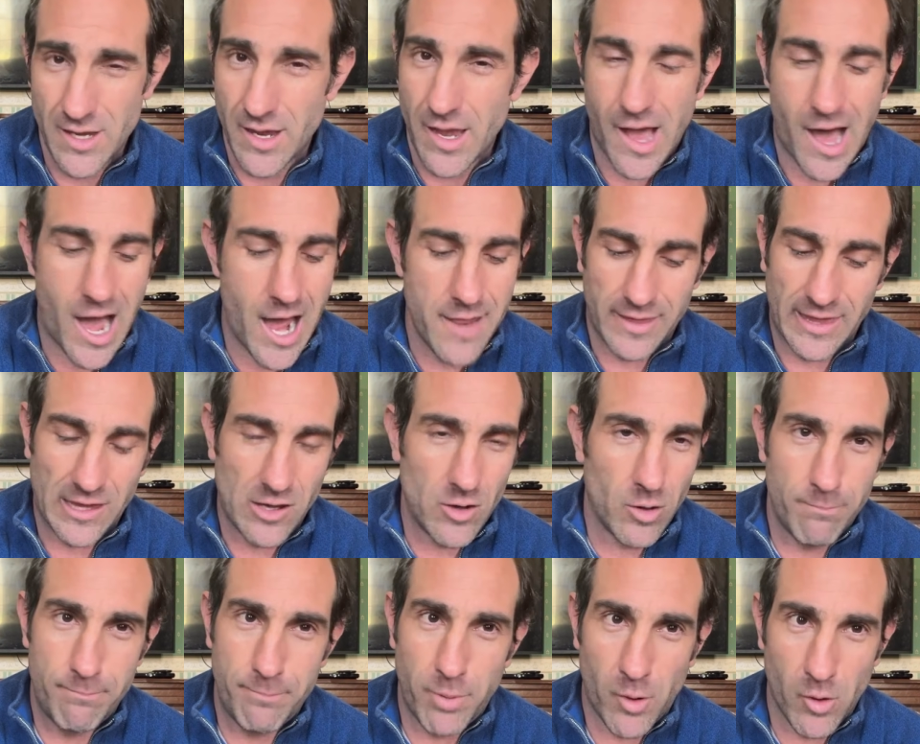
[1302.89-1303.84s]
I think he
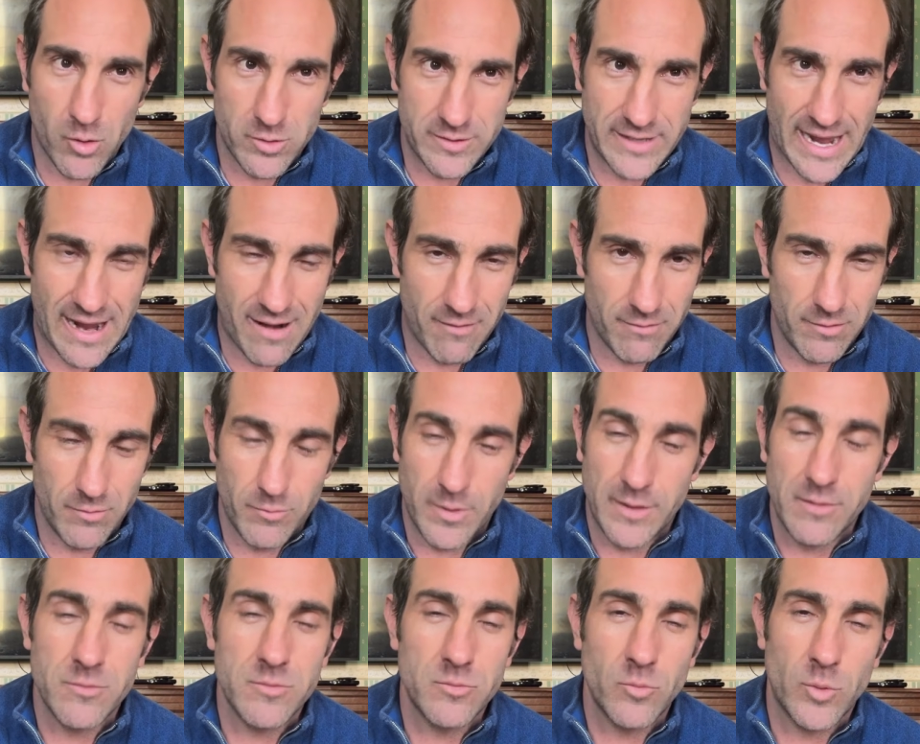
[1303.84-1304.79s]
got bogged down. I
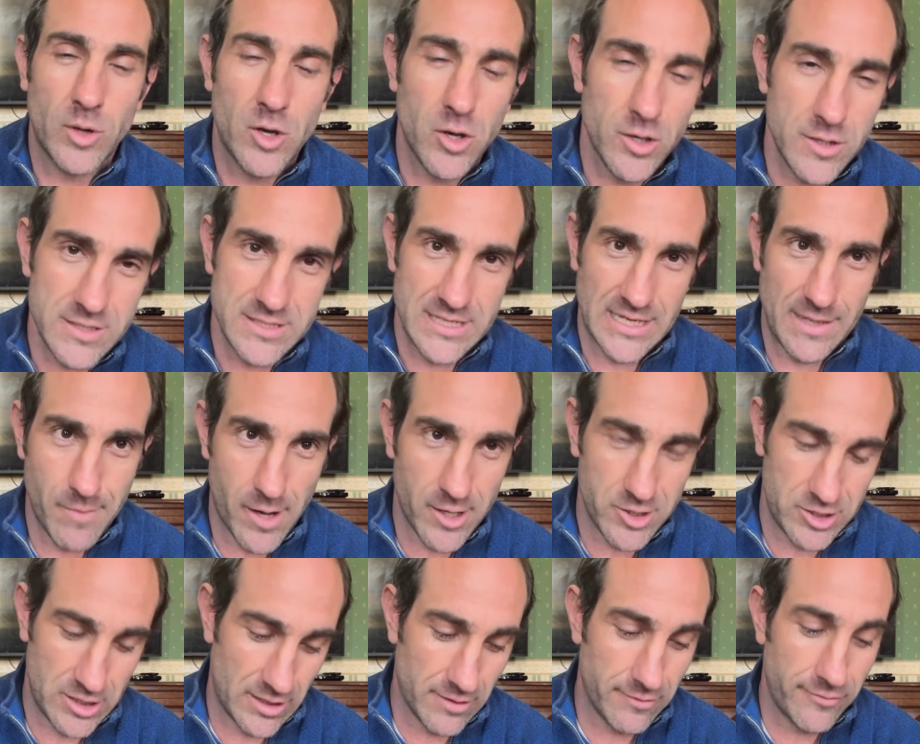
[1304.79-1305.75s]
mean, we couldn't see much
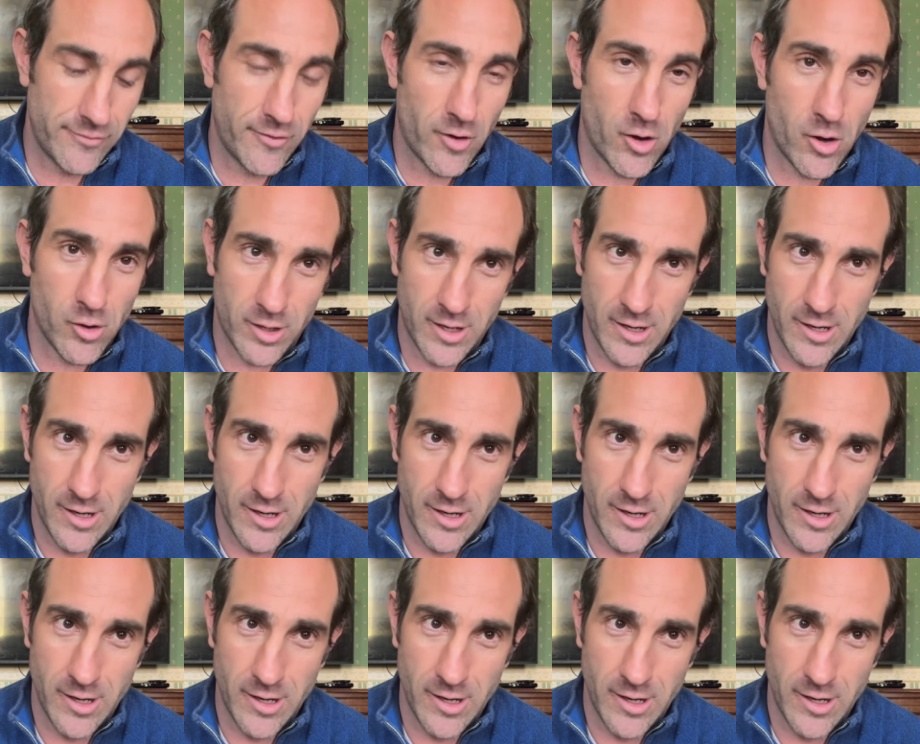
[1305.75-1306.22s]
in the fog.